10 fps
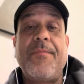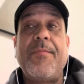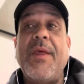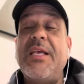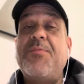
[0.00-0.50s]

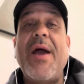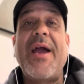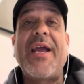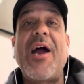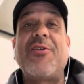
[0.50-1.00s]
He's
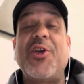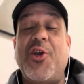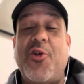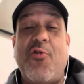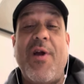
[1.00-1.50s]
back out there
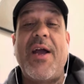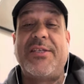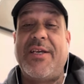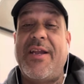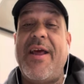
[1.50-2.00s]

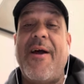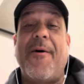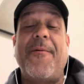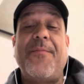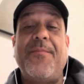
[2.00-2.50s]
crashing out.